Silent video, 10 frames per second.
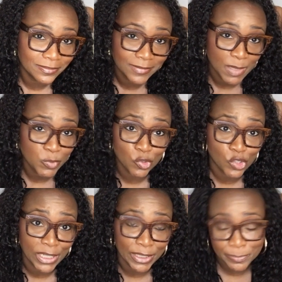I'm just
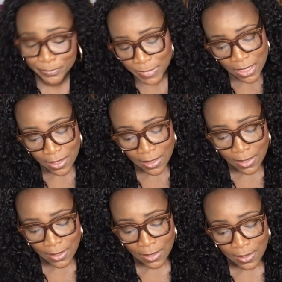saying.
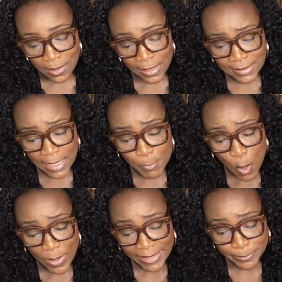Let's keep
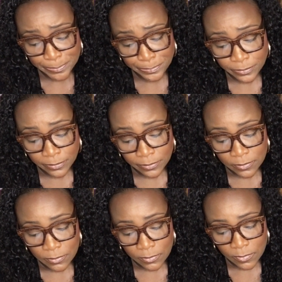going.
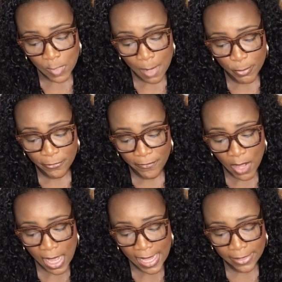Number
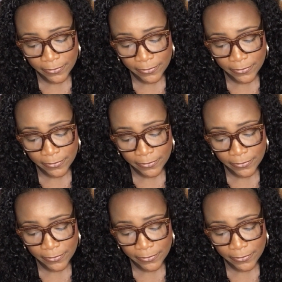5.